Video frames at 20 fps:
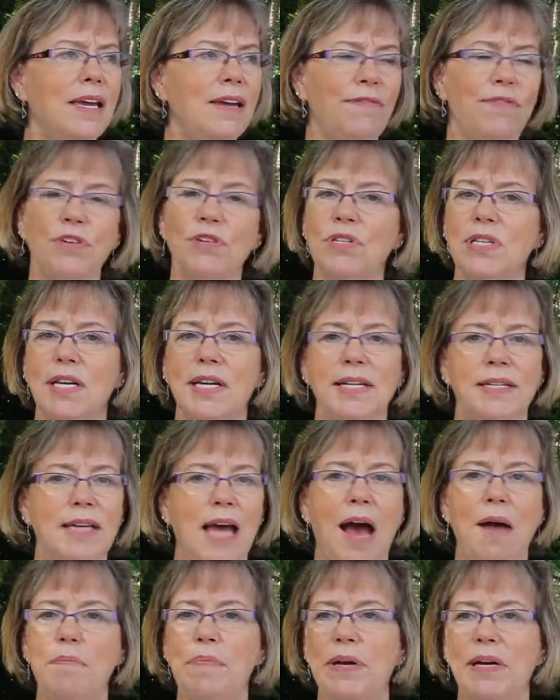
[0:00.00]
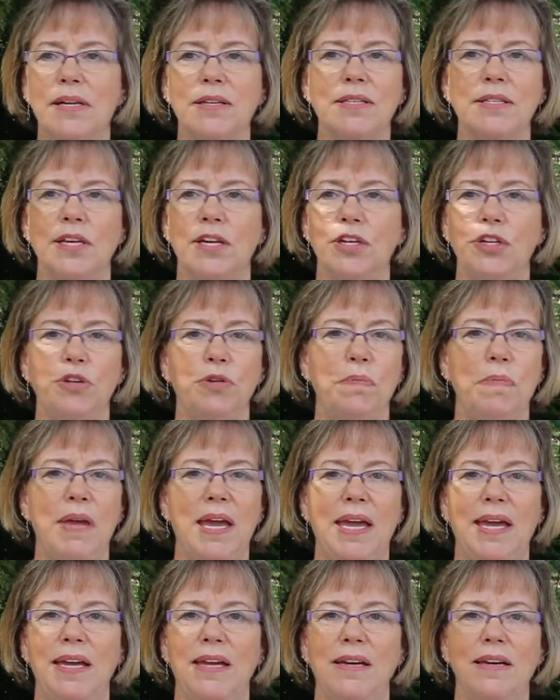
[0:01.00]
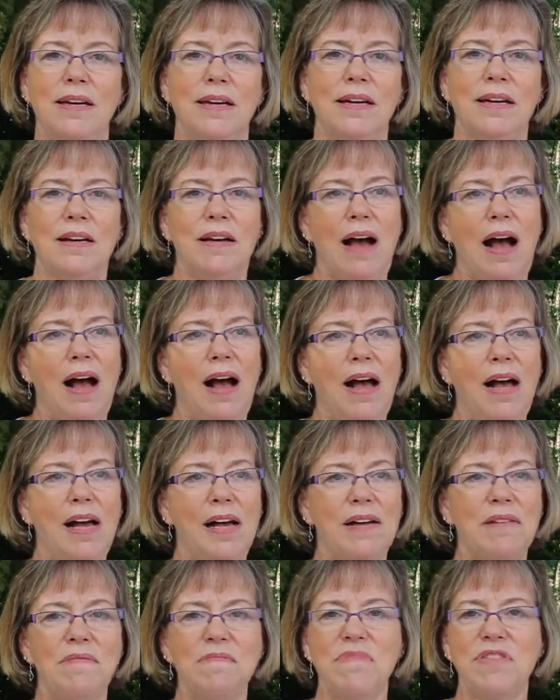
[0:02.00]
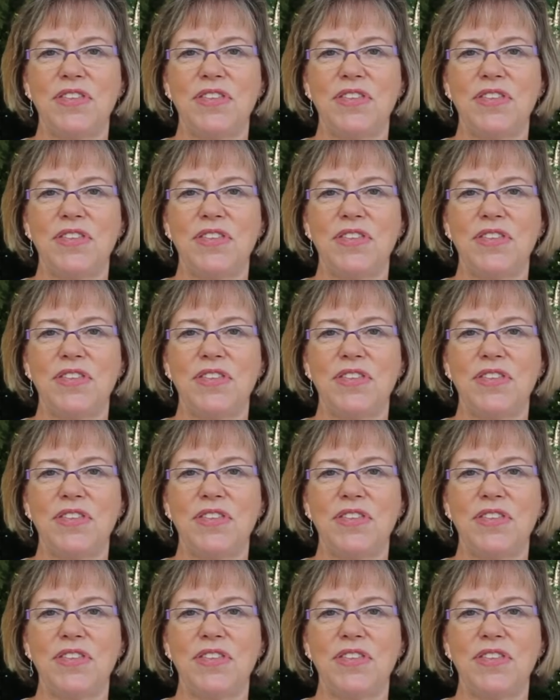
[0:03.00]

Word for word: If there's any topics that you may uh,